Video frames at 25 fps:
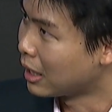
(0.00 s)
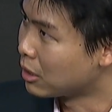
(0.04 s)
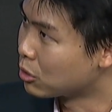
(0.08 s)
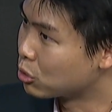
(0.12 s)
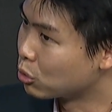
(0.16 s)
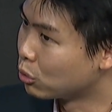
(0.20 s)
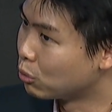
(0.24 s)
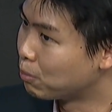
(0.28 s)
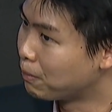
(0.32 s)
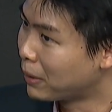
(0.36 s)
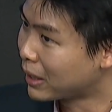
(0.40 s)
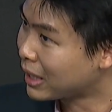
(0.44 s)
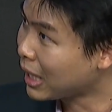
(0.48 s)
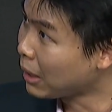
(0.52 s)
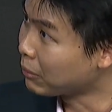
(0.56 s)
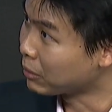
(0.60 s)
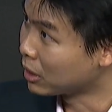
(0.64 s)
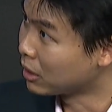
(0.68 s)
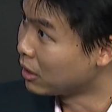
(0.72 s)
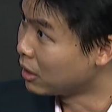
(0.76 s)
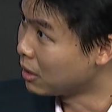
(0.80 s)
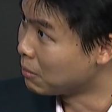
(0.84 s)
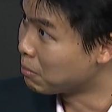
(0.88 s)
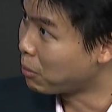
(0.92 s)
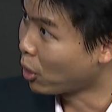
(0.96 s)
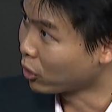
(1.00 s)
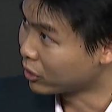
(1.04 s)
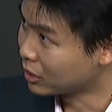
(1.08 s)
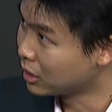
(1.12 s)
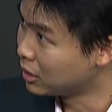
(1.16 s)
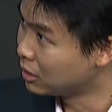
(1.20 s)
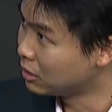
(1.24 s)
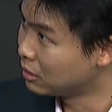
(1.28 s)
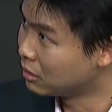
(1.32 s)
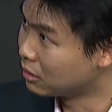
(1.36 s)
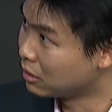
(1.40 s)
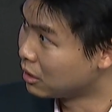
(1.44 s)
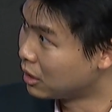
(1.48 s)
and to pick up the
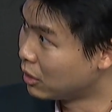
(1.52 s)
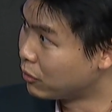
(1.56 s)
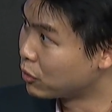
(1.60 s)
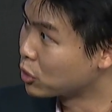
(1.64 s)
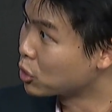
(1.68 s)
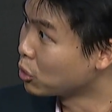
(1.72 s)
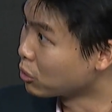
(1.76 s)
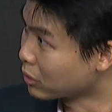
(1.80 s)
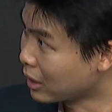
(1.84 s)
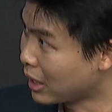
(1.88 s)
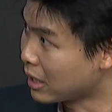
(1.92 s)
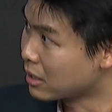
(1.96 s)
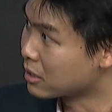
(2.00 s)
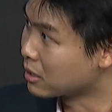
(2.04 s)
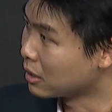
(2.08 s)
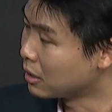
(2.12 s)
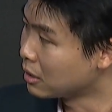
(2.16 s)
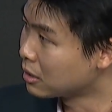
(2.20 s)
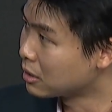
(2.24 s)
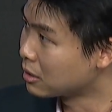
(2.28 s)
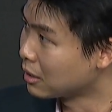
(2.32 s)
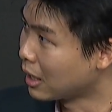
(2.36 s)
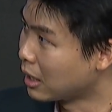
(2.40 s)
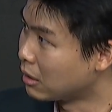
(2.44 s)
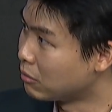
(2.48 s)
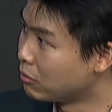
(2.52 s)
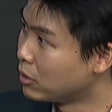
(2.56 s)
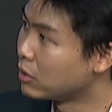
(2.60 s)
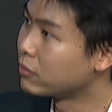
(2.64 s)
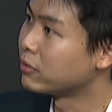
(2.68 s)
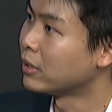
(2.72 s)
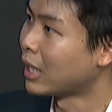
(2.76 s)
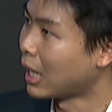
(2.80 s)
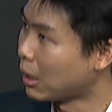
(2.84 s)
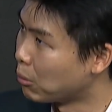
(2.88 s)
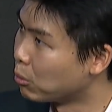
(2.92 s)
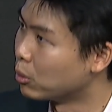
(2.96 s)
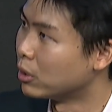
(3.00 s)
important, difficult cases and
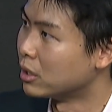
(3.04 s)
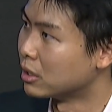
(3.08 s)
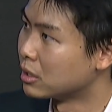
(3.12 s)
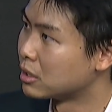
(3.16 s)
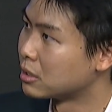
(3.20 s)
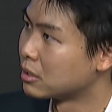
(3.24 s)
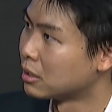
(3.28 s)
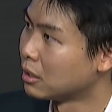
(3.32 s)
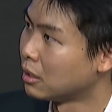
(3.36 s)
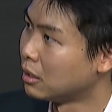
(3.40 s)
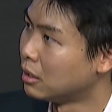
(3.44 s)
refer upwards.